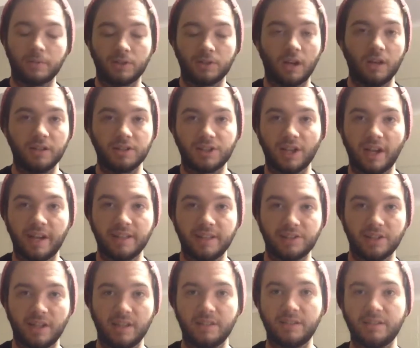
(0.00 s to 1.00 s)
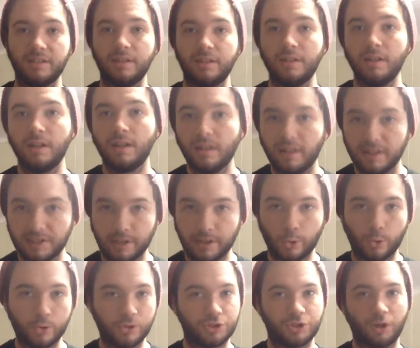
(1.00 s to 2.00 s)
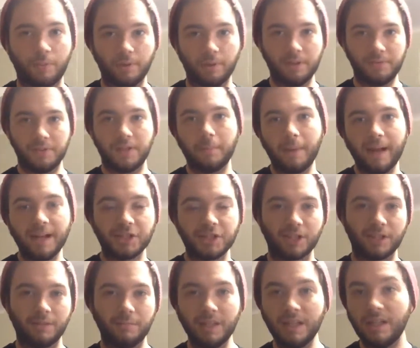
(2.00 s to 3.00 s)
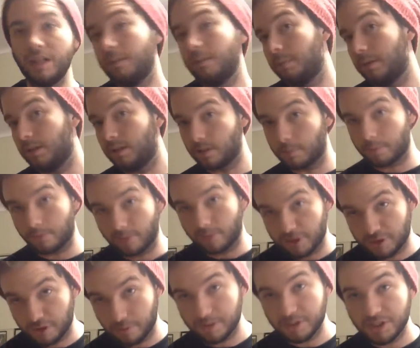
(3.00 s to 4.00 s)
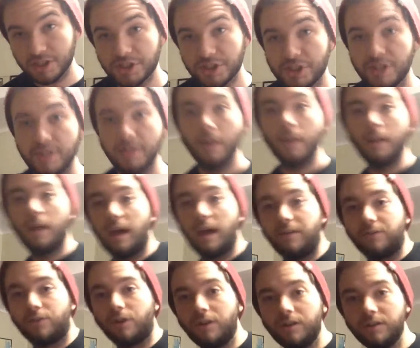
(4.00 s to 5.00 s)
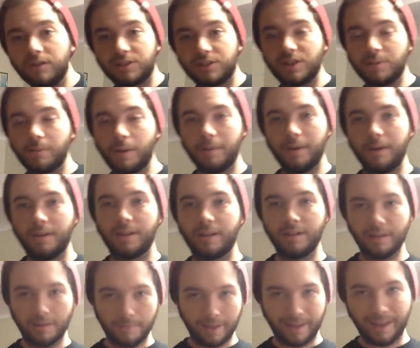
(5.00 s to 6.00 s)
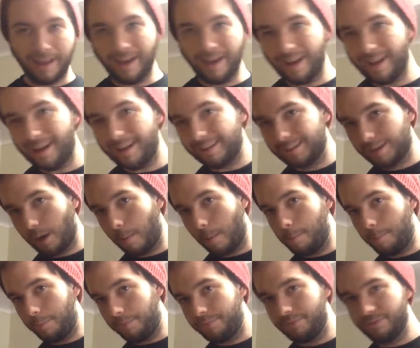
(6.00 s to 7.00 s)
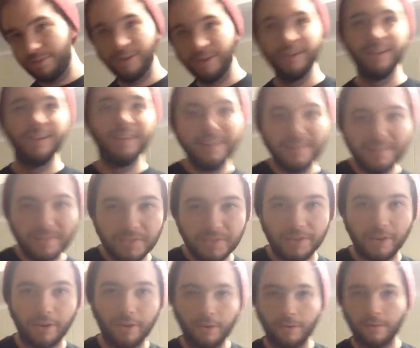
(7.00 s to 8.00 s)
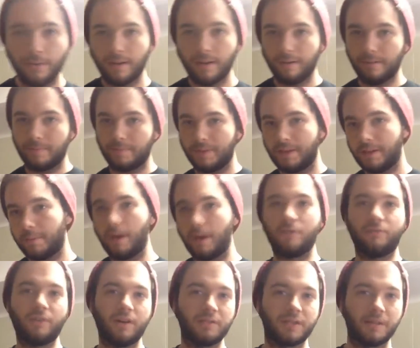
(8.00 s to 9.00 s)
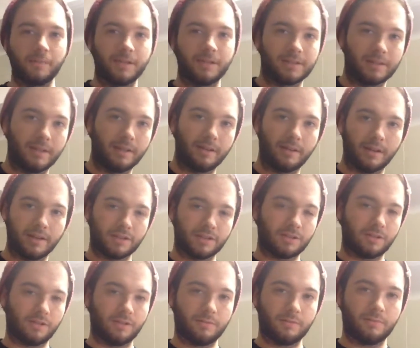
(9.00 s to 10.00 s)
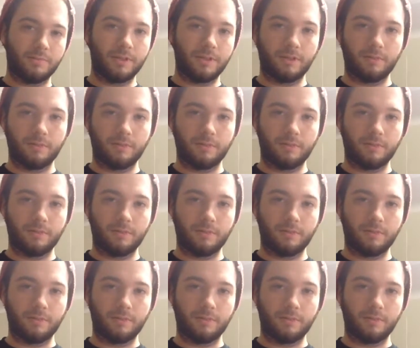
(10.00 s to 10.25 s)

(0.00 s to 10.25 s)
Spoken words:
on science, and is now going to start believing in magic. And me, being a professional magician, have cards in my pocket, and I'm like, haha. So about 5 or 10 minutes later, I start,